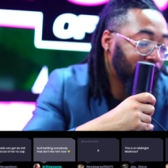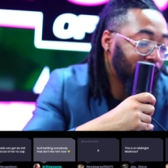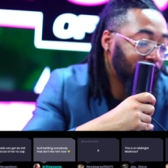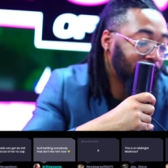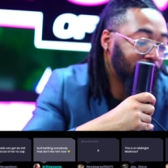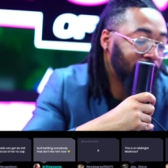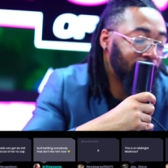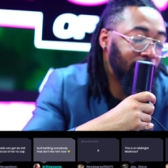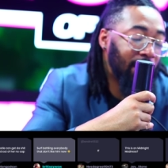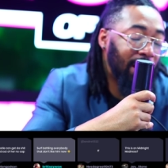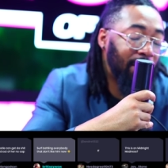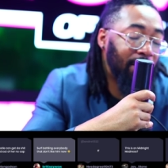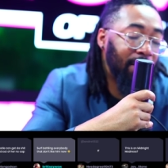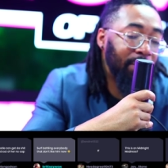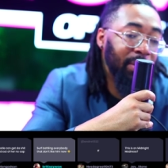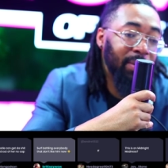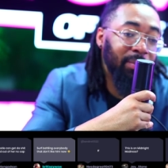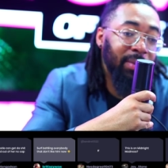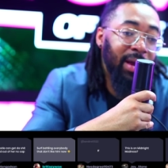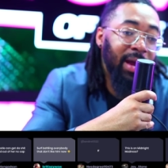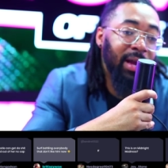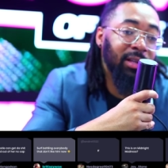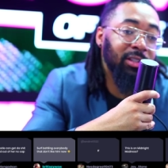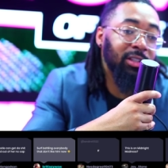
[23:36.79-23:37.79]
So I'm
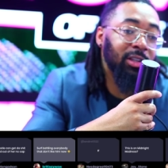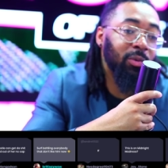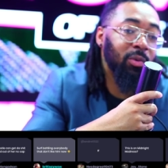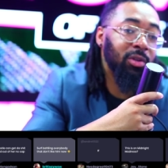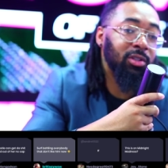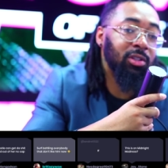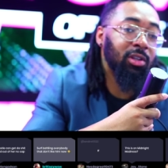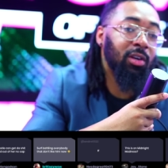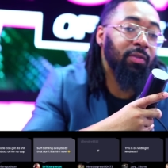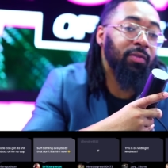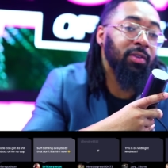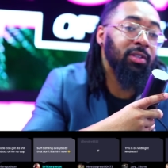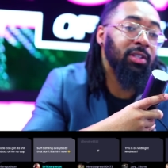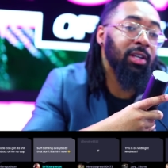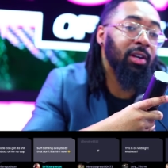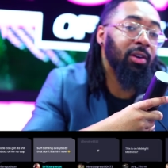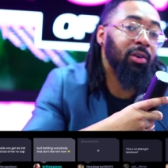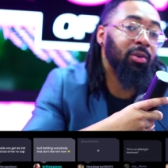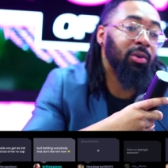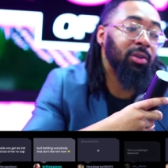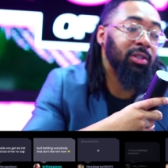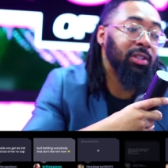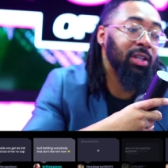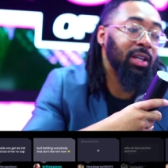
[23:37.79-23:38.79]
imagining what Surf would say to
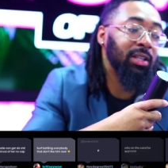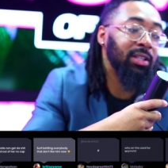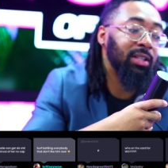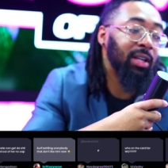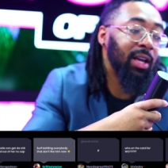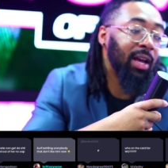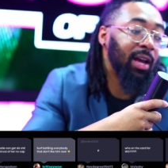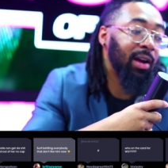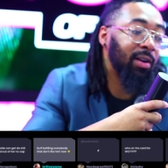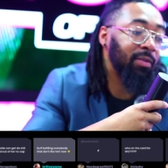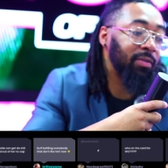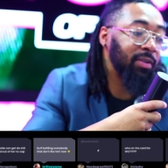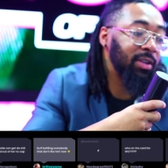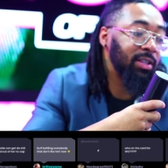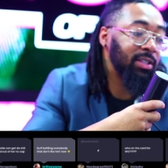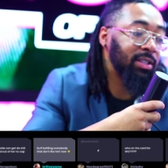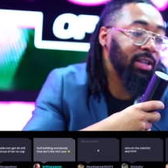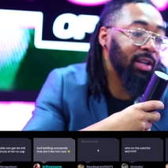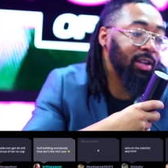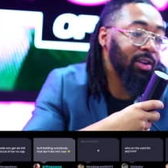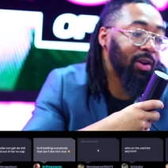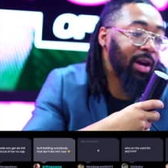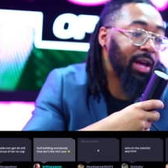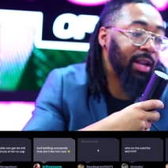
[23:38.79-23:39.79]
Cortez now if he's
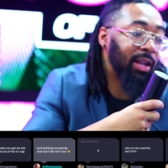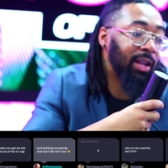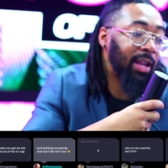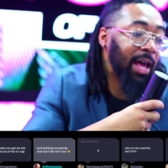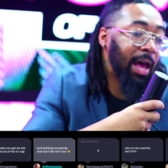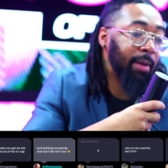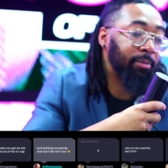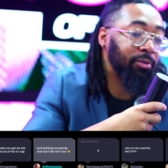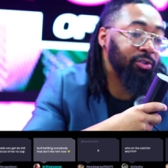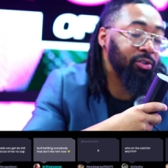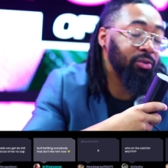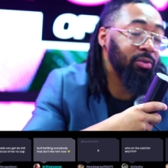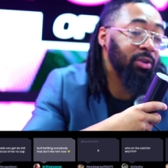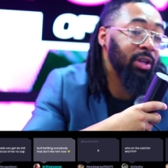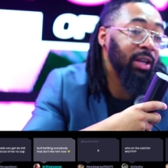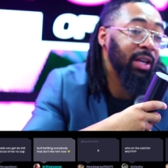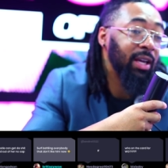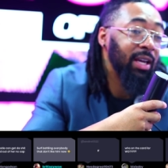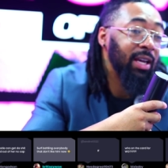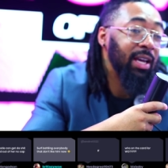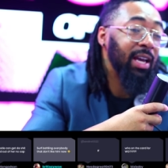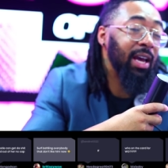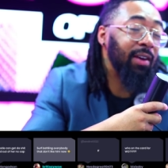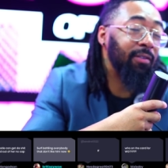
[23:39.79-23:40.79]
saying, "Yo, I lapped you."
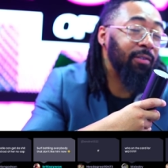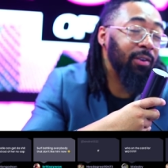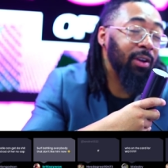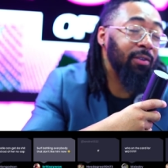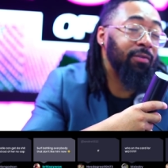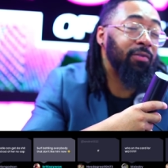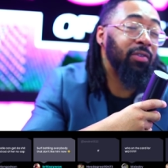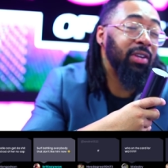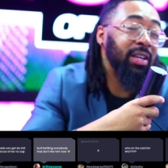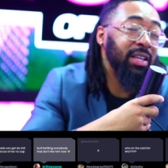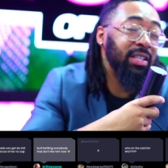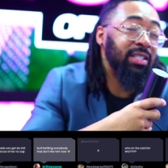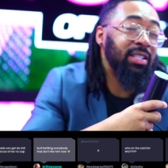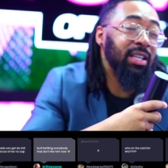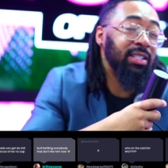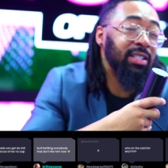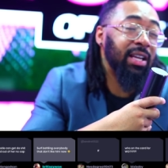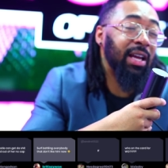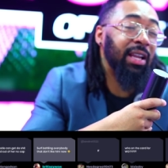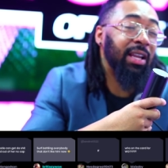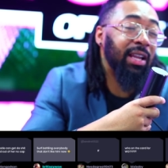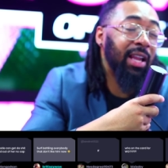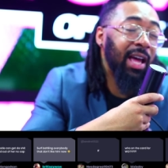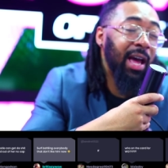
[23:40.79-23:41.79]
If if he says, "I
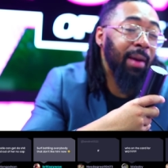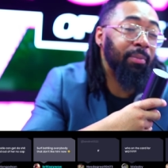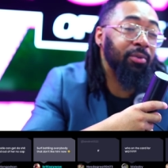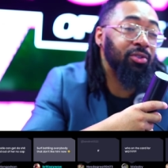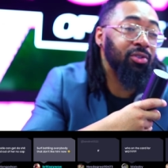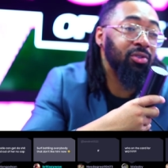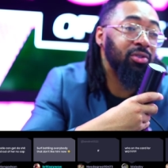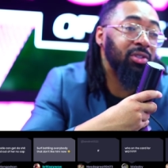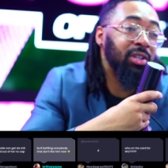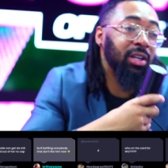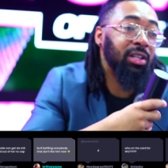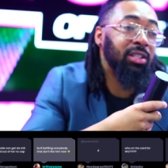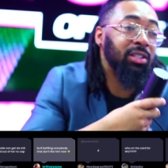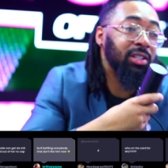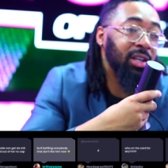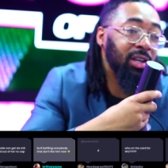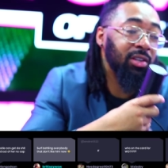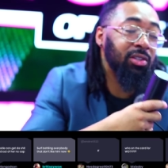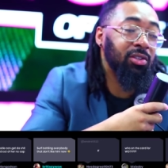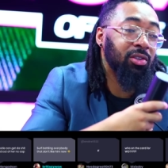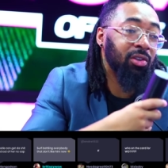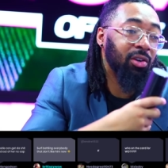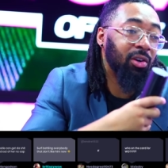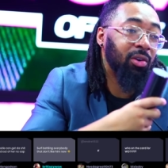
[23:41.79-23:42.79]
lapped you six
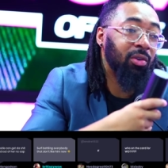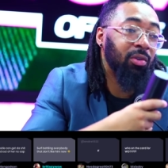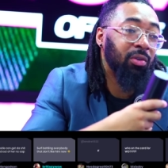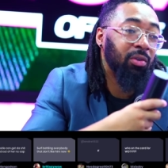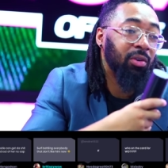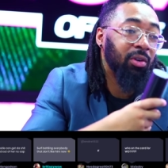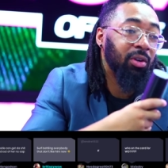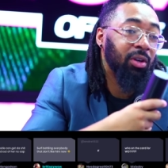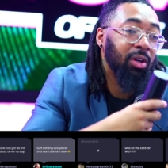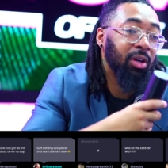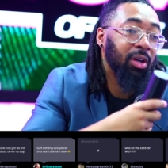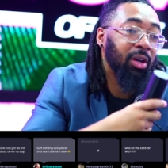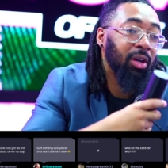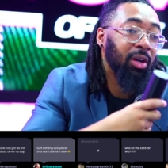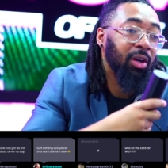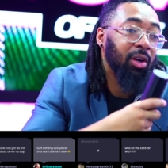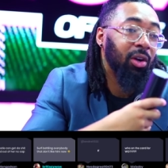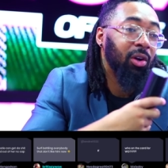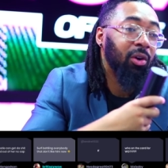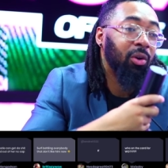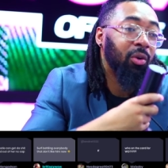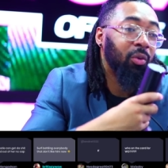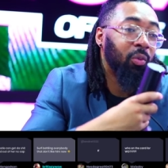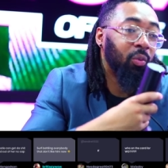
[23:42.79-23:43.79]
years ago,"
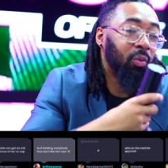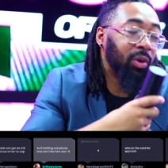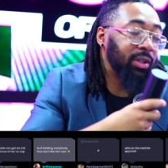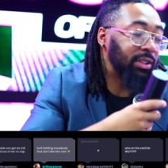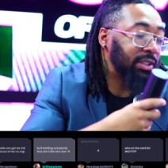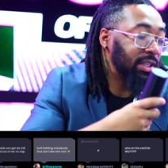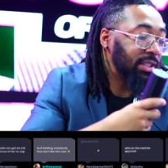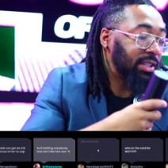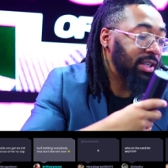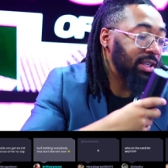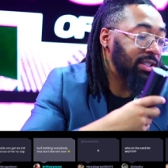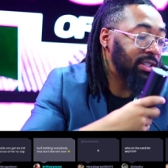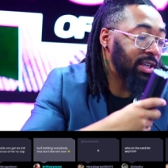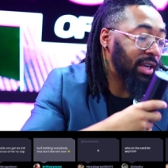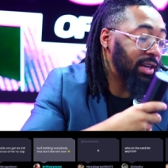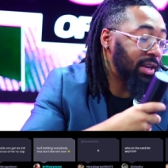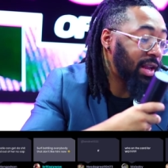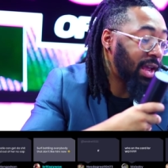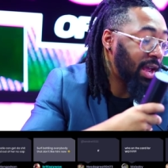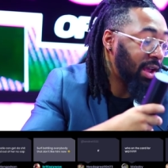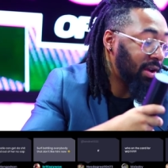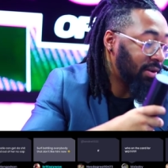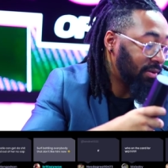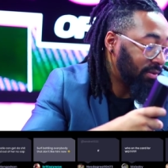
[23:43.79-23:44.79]
what does he say
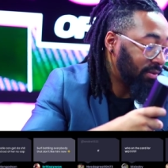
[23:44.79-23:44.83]
now?